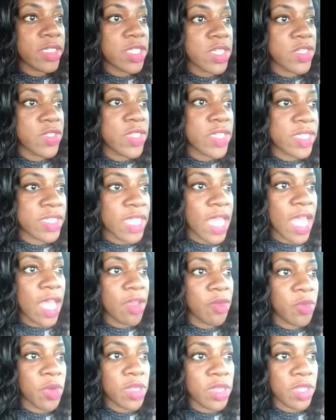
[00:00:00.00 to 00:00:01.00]
to
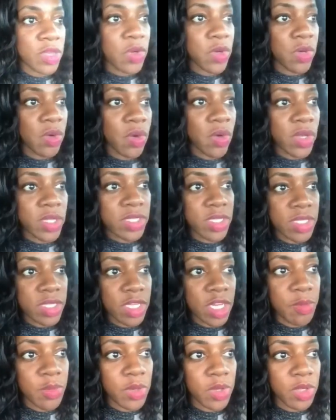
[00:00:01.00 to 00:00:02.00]
decide whether you're going to
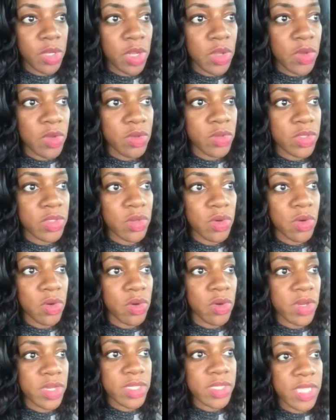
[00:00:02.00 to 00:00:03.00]
double close
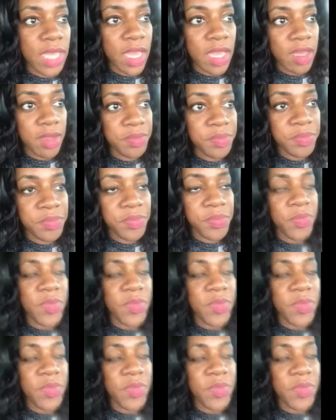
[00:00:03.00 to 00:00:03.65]
or assign.